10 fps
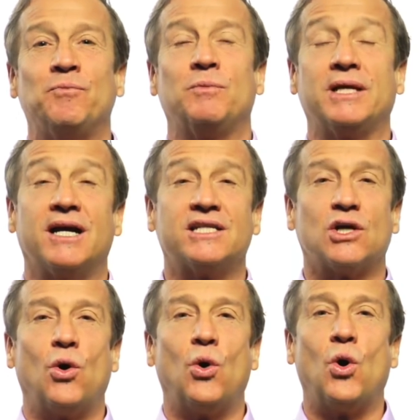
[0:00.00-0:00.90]
because
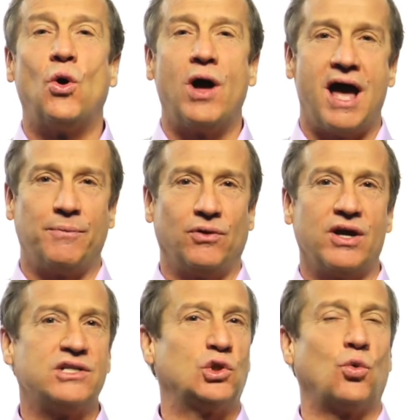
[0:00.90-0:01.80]
a whole apple
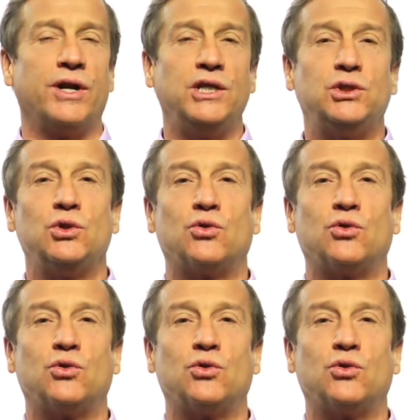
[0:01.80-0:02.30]
has 22